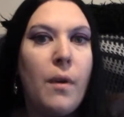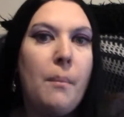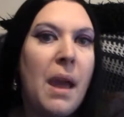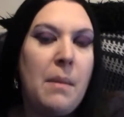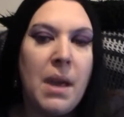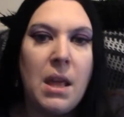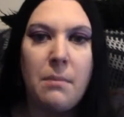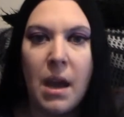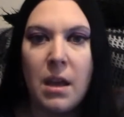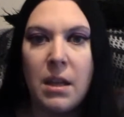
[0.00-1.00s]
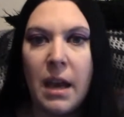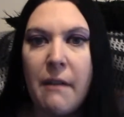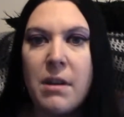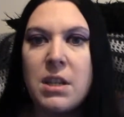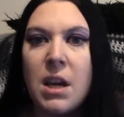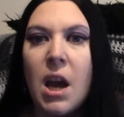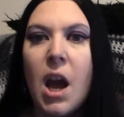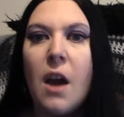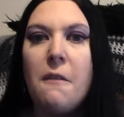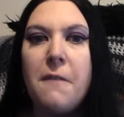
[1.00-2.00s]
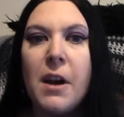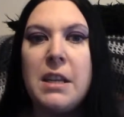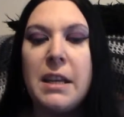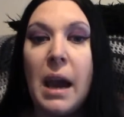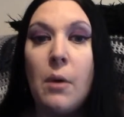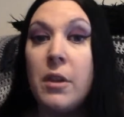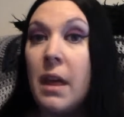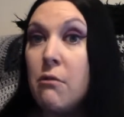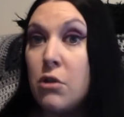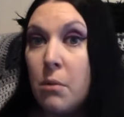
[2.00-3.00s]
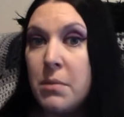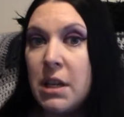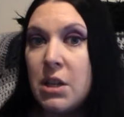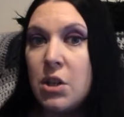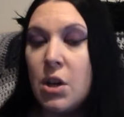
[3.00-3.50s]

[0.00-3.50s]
maybe the main character finding out that they were adopted,